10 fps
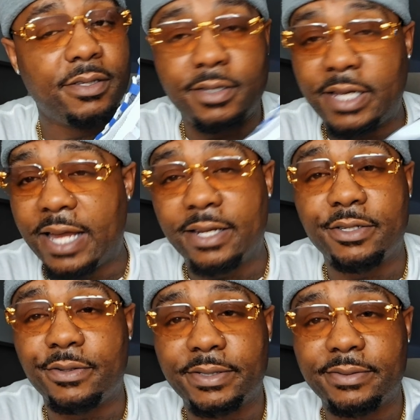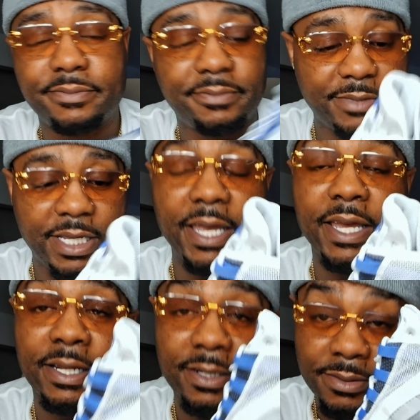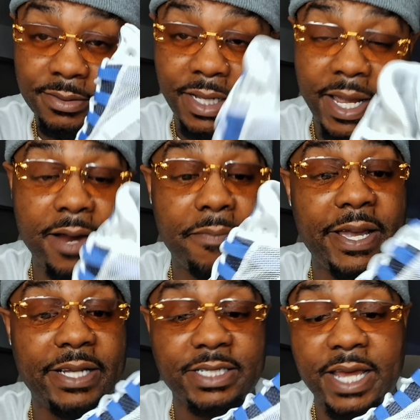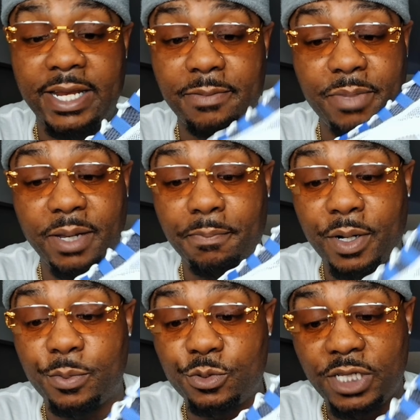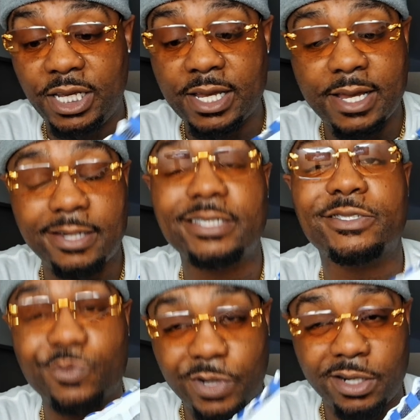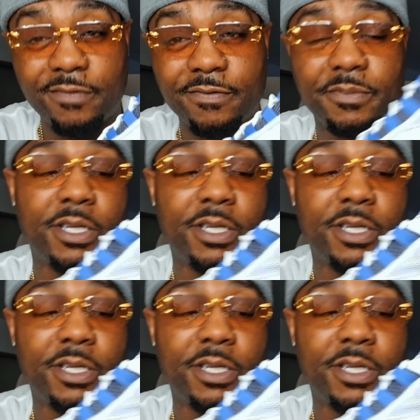you got to do it. And the Air Max 90 Big Bubble Neon is one of them.